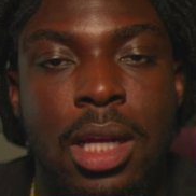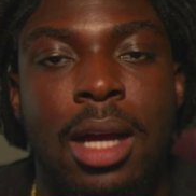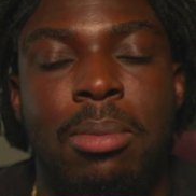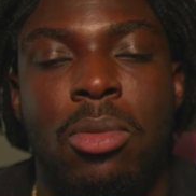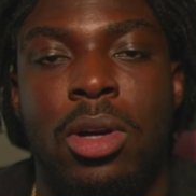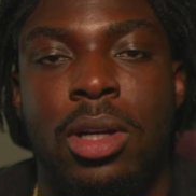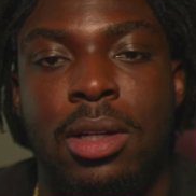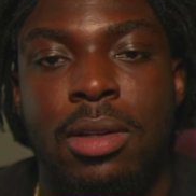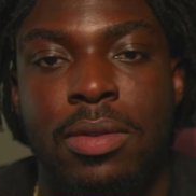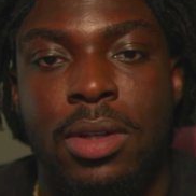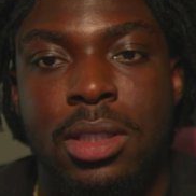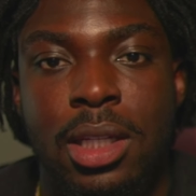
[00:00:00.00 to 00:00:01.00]
market
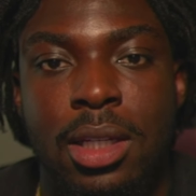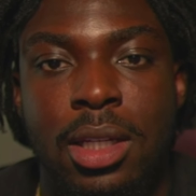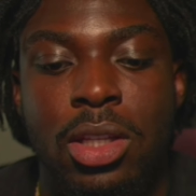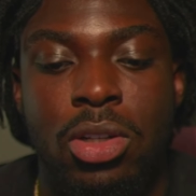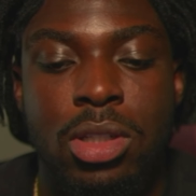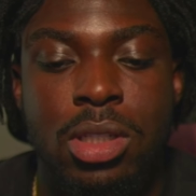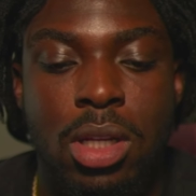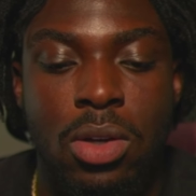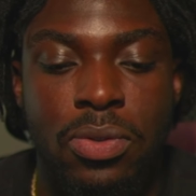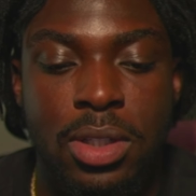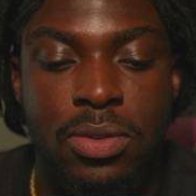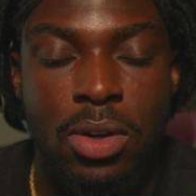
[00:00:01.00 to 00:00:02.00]
investing in yourself
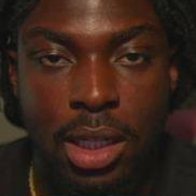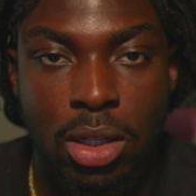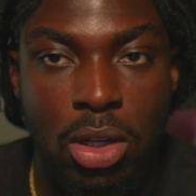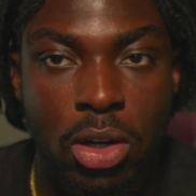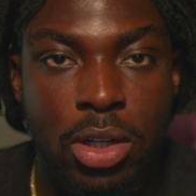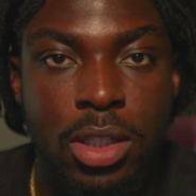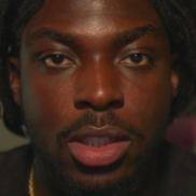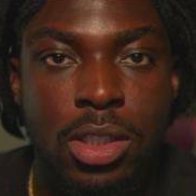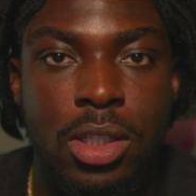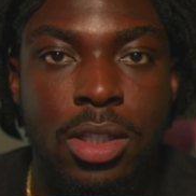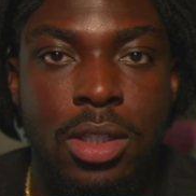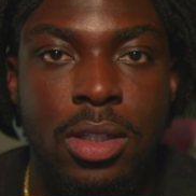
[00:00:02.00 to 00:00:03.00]
as far as learning
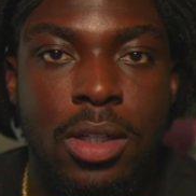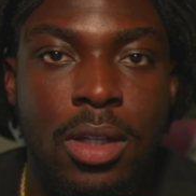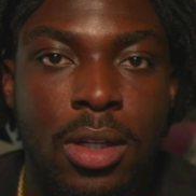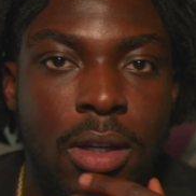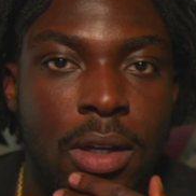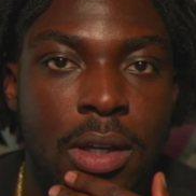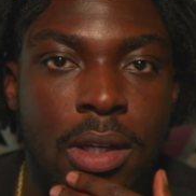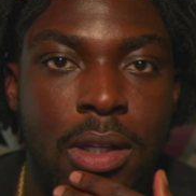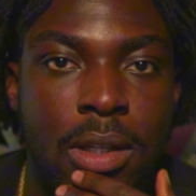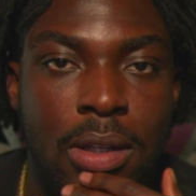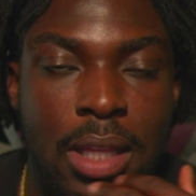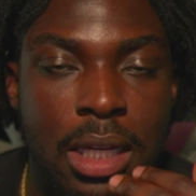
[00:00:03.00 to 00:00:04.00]
shit.
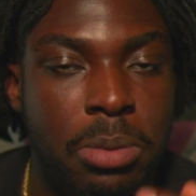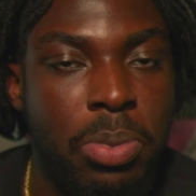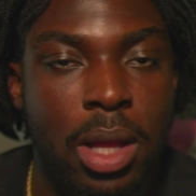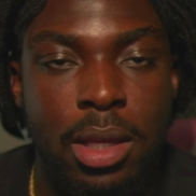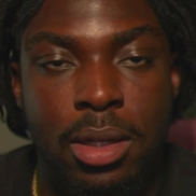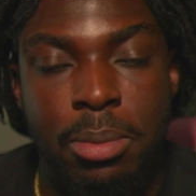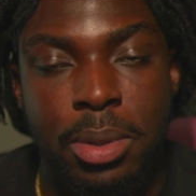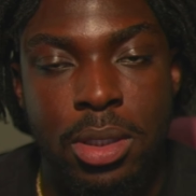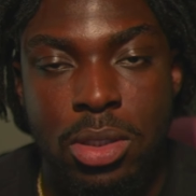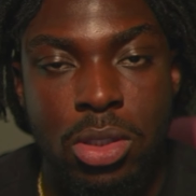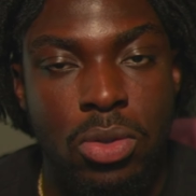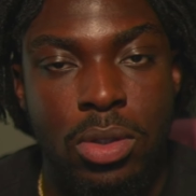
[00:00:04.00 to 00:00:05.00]
That's probably the
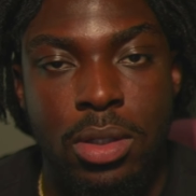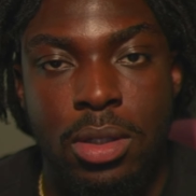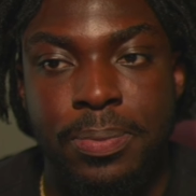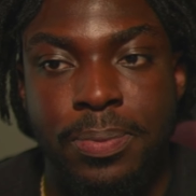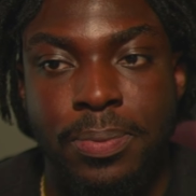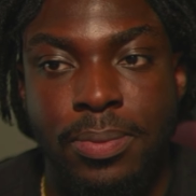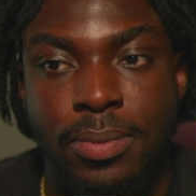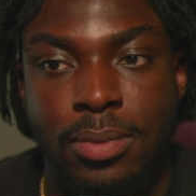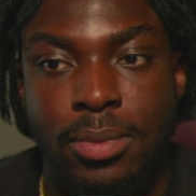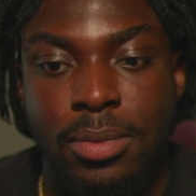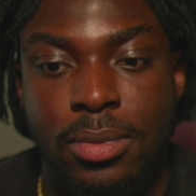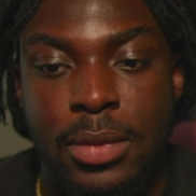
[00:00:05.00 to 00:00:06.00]
best joint.
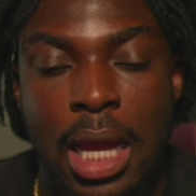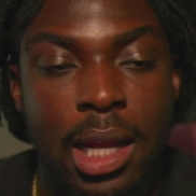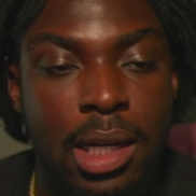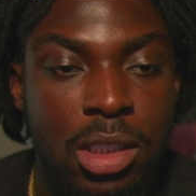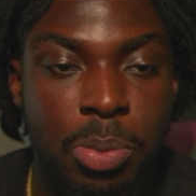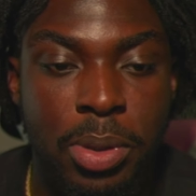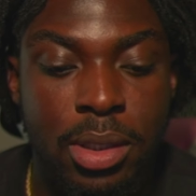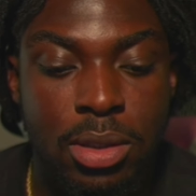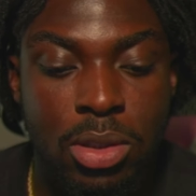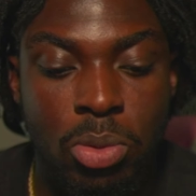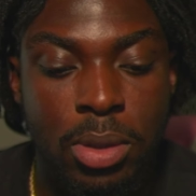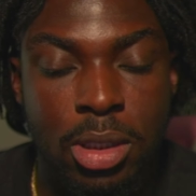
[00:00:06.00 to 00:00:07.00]
I didn't spend
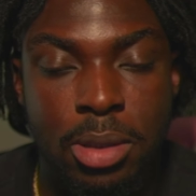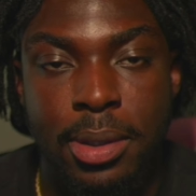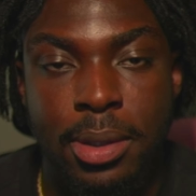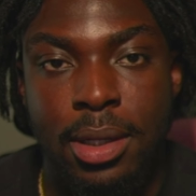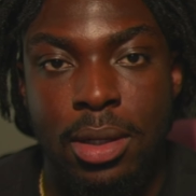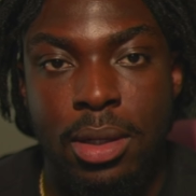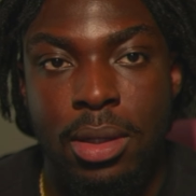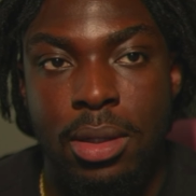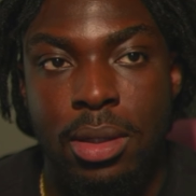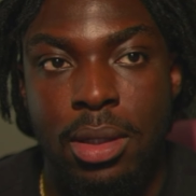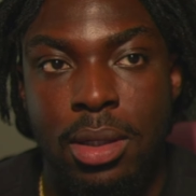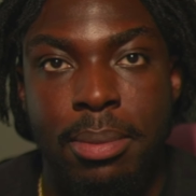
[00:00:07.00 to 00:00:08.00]
too much money,
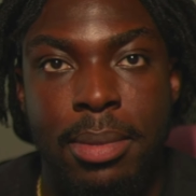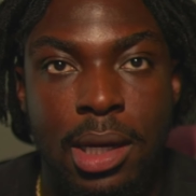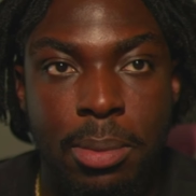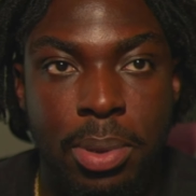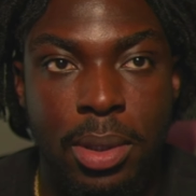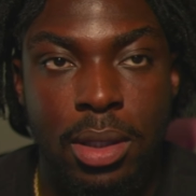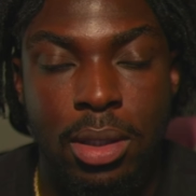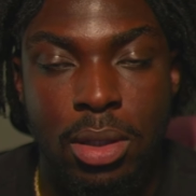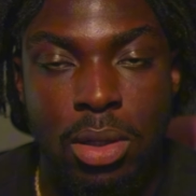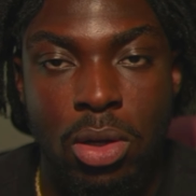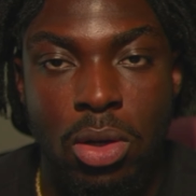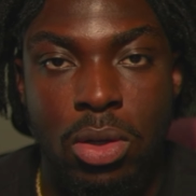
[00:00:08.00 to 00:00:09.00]
in my opinion,
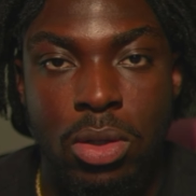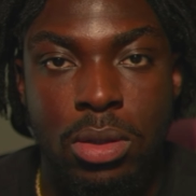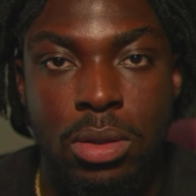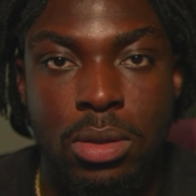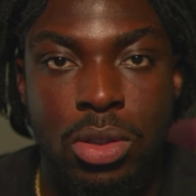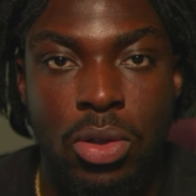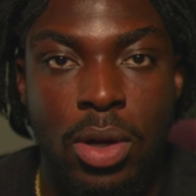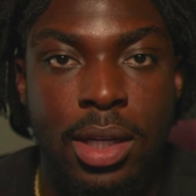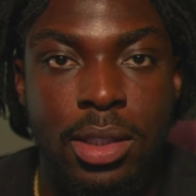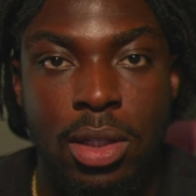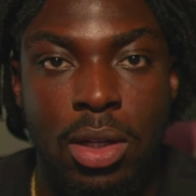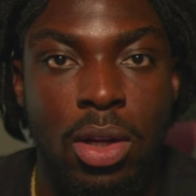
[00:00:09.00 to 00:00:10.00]
on trying
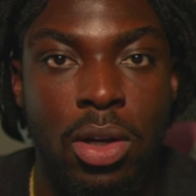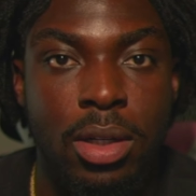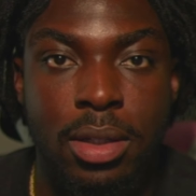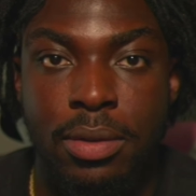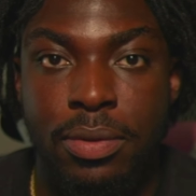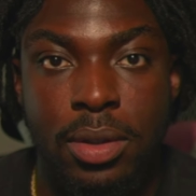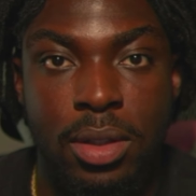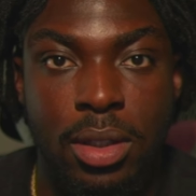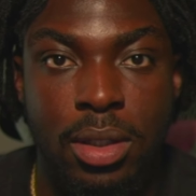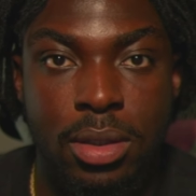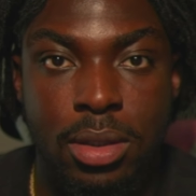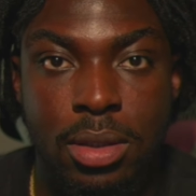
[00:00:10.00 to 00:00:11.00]
to learn different things.